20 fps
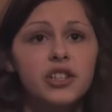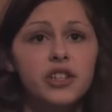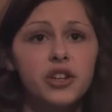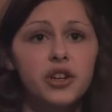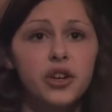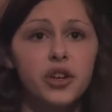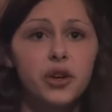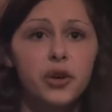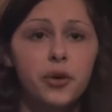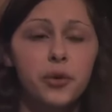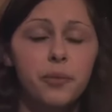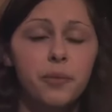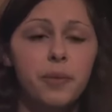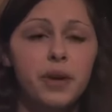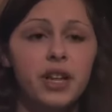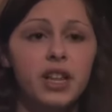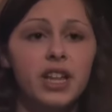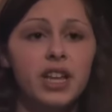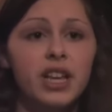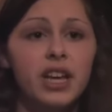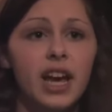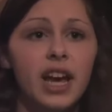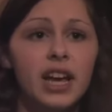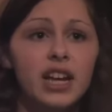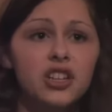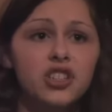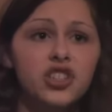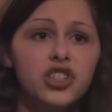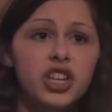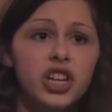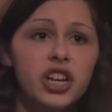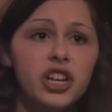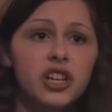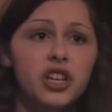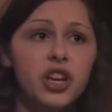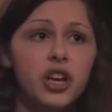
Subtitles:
and your humiliation.